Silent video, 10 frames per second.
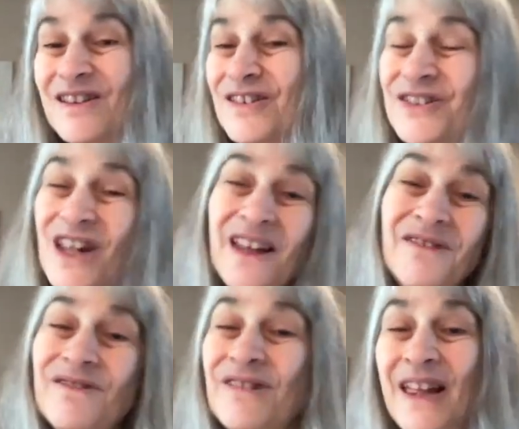because I
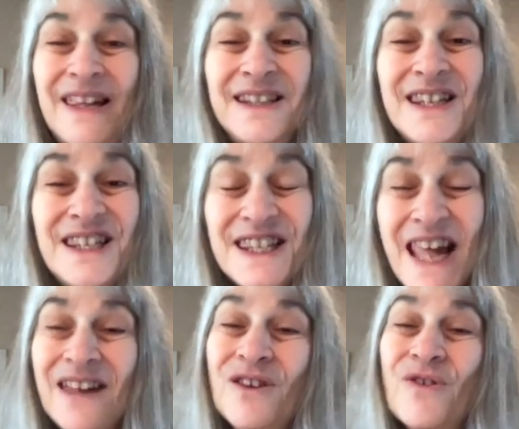don't like to
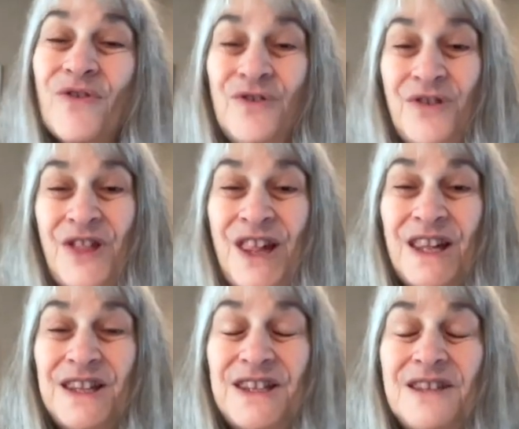settle for
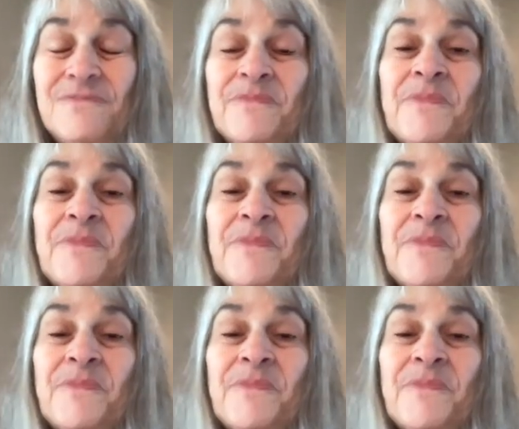things.